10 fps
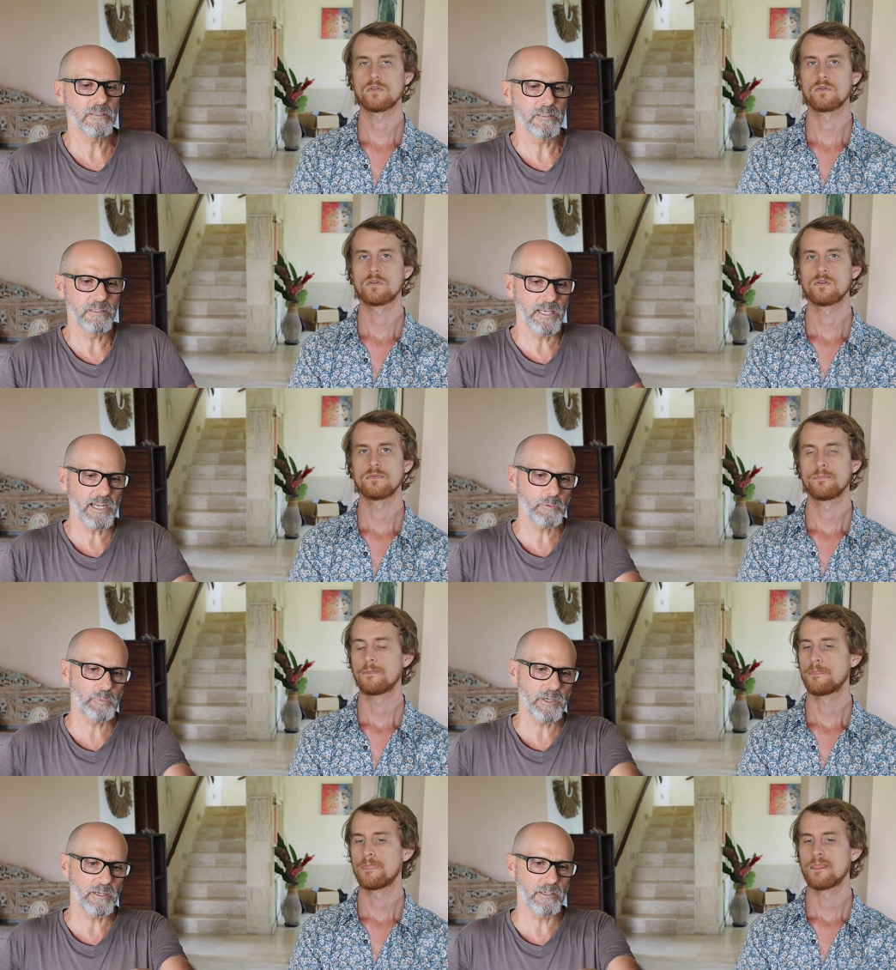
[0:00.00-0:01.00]

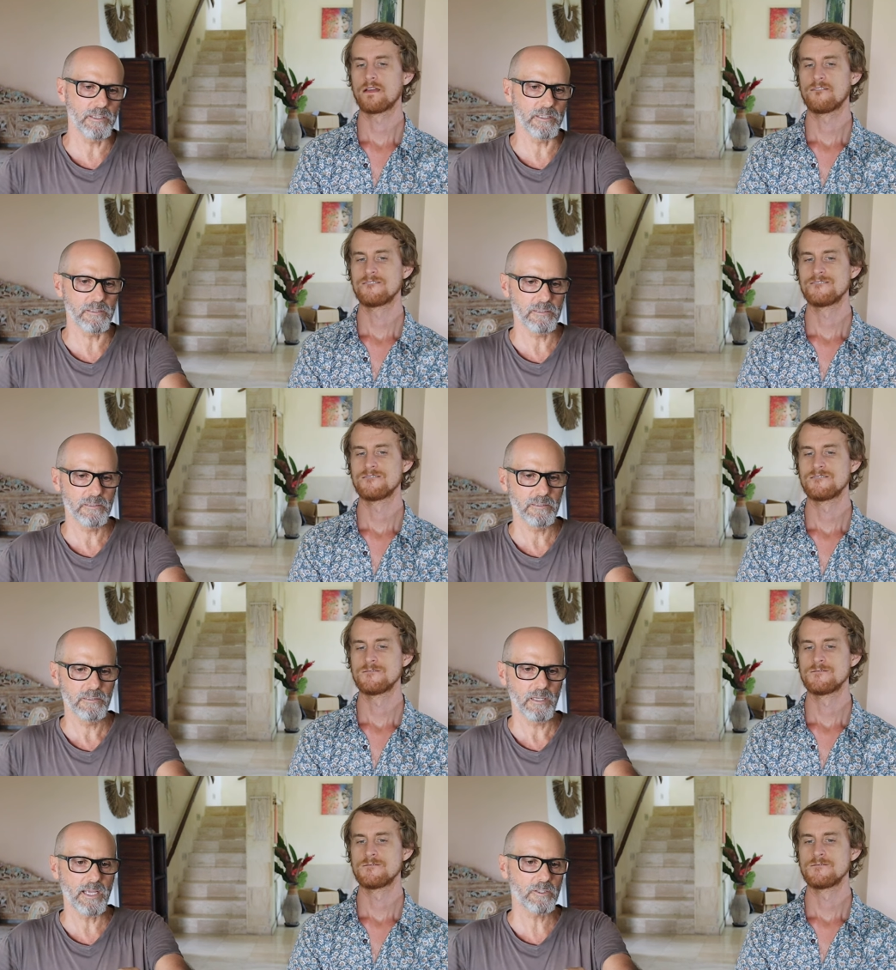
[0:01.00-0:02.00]
Speaker 1: that period,
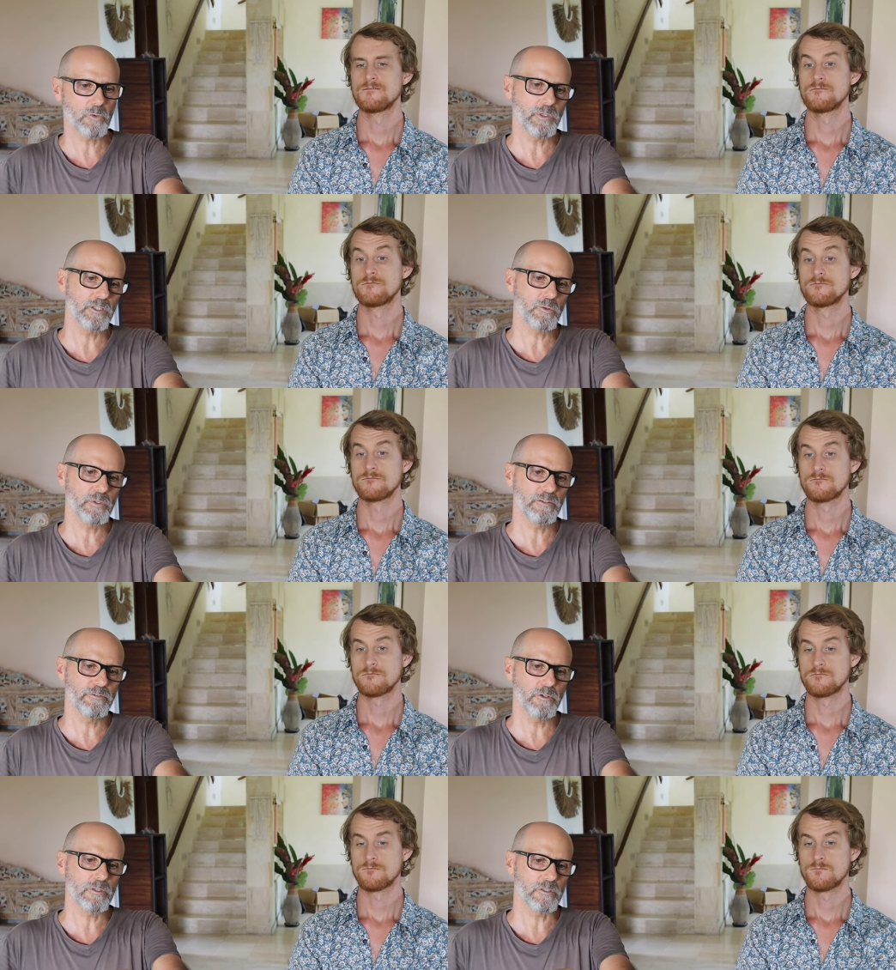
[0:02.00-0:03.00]
late
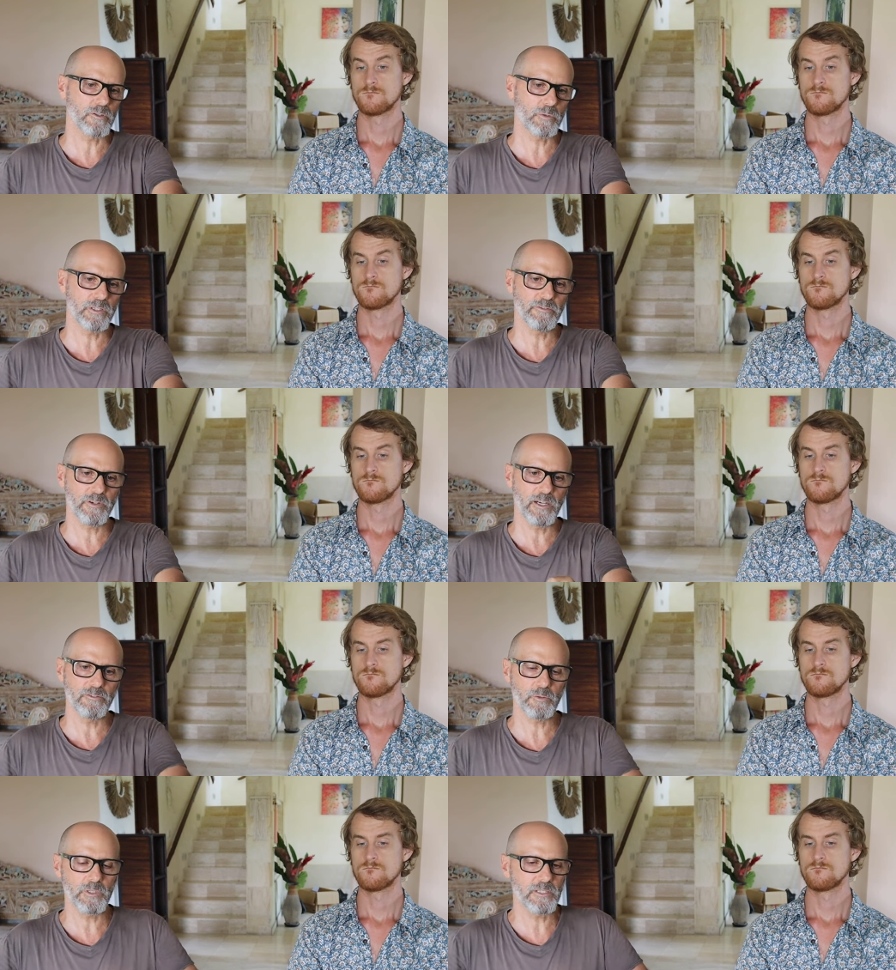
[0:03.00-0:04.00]
2024 to
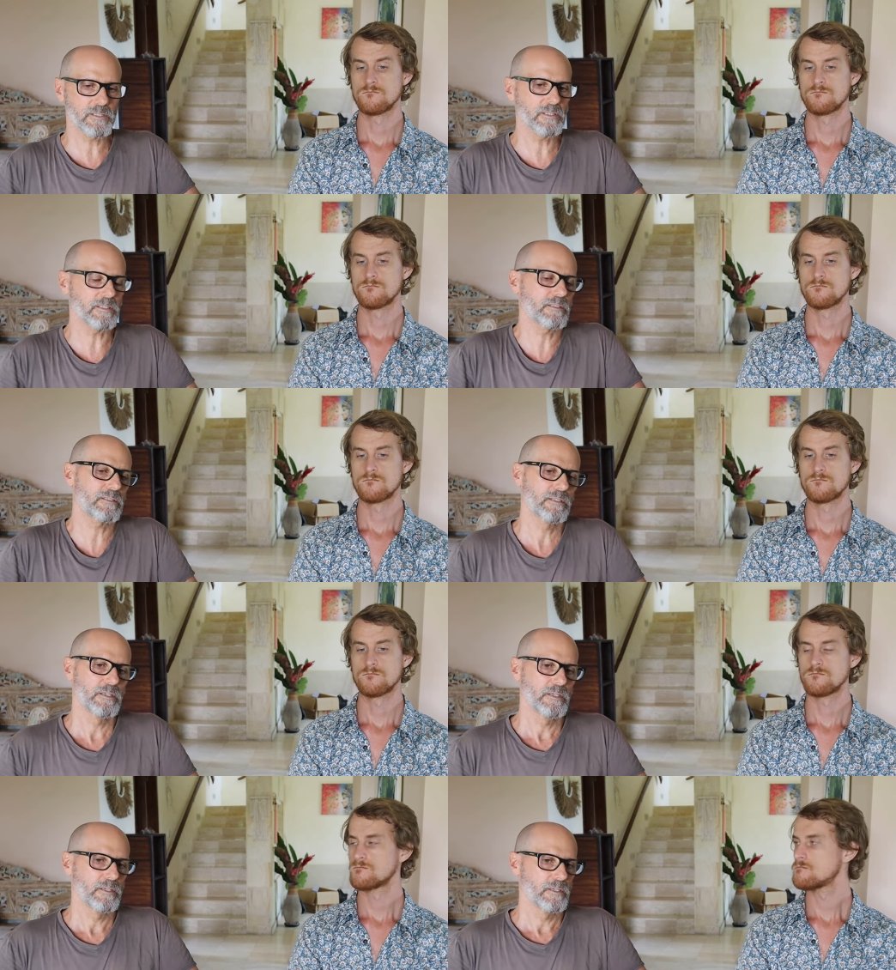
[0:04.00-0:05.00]
25, 26,
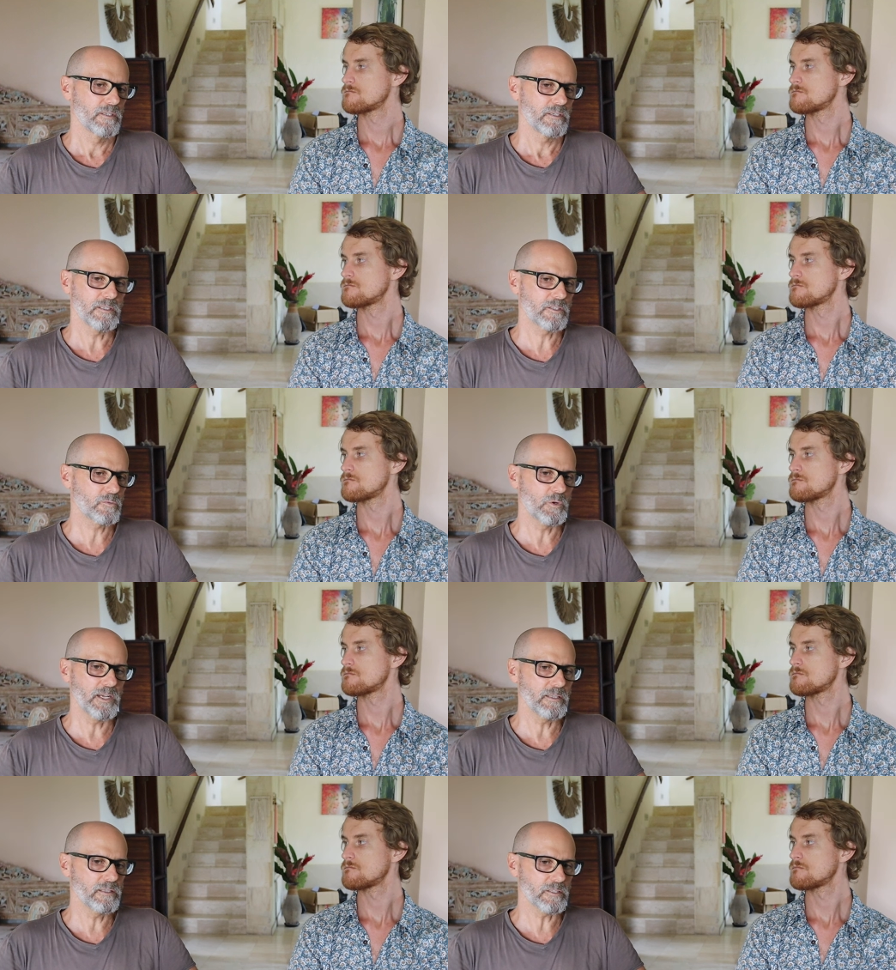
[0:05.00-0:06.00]
it's
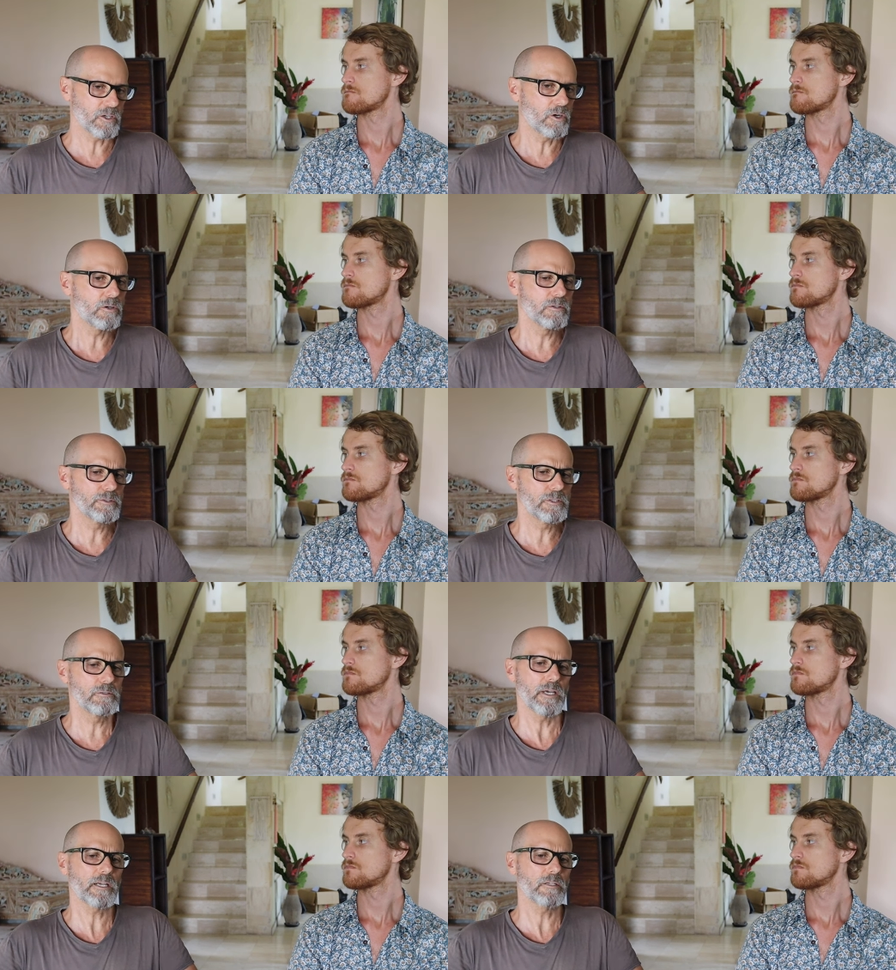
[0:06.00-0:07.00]
when this whole
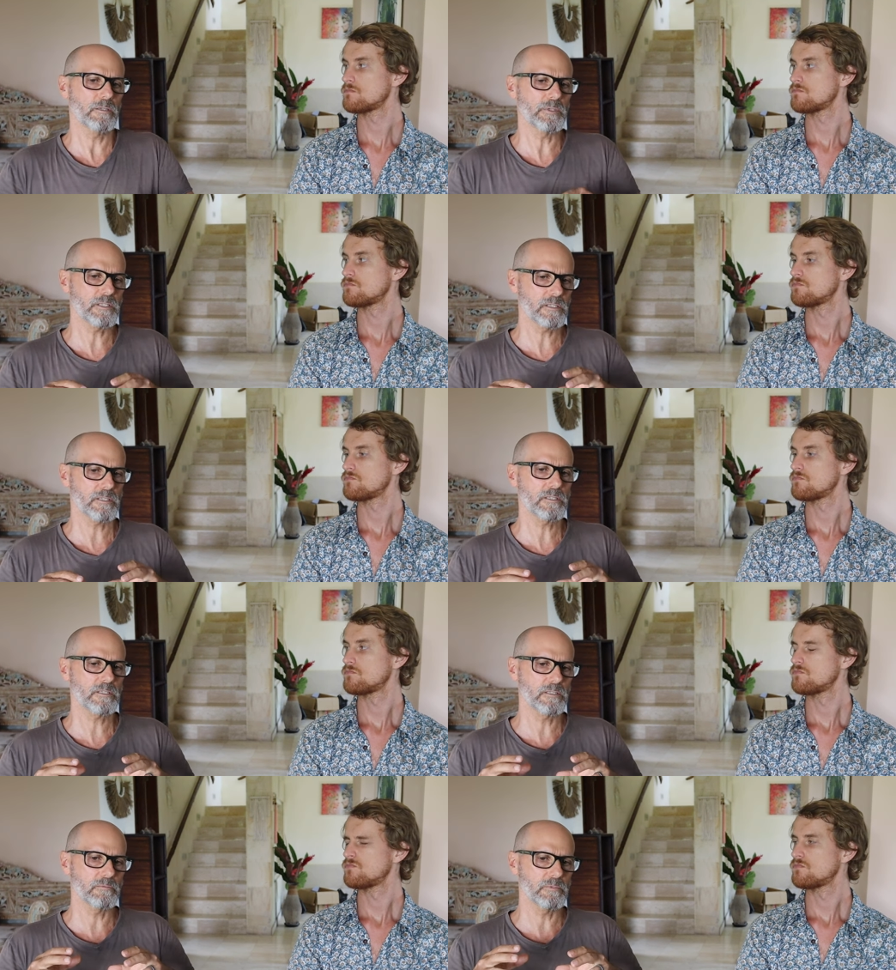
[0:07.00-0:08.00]
new economic
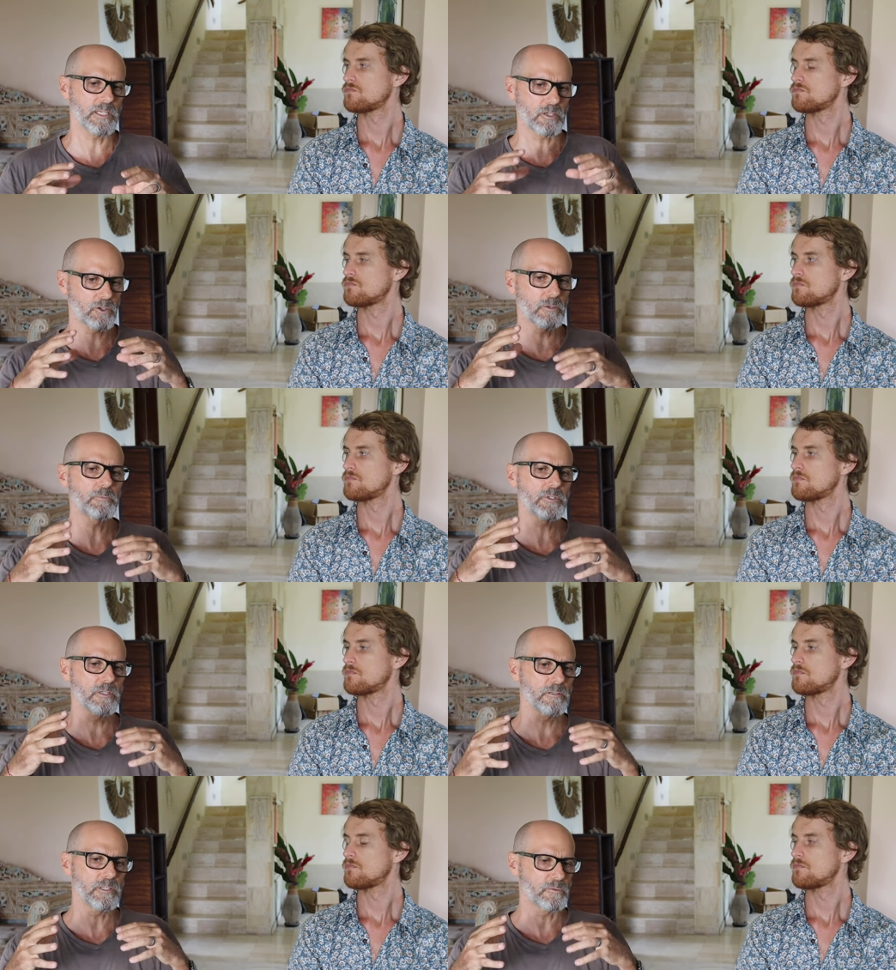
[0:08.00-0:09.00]
system that
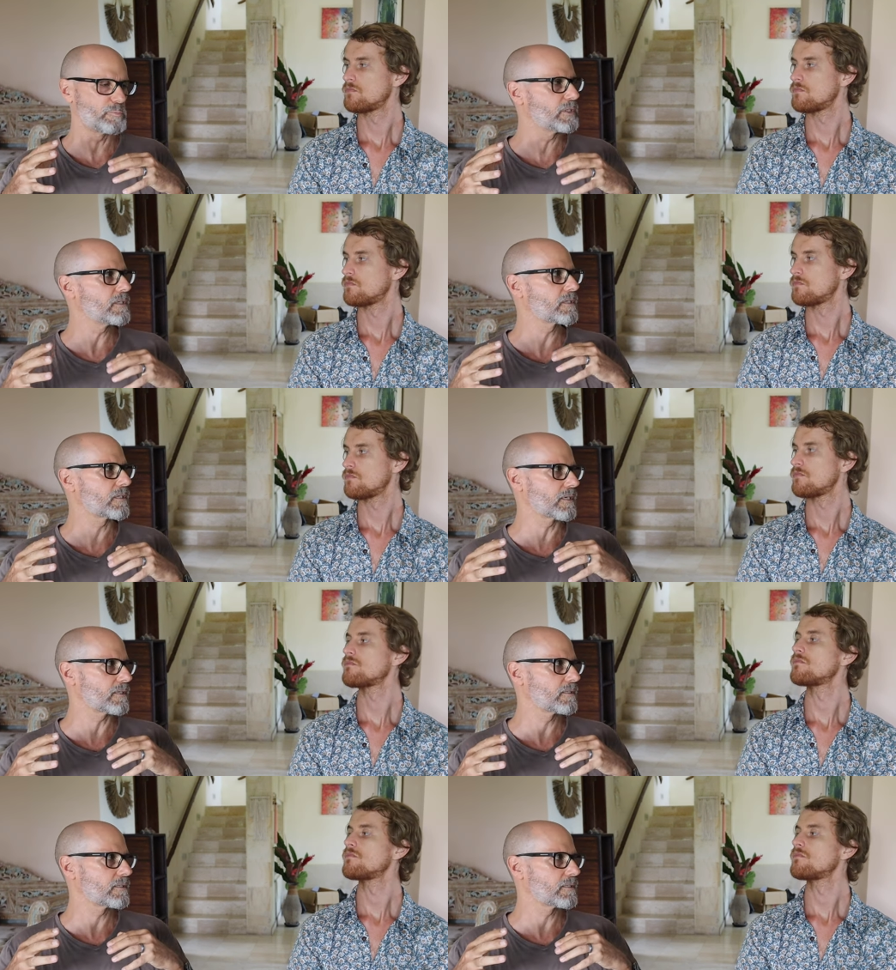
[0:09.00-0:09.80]
crypto is building.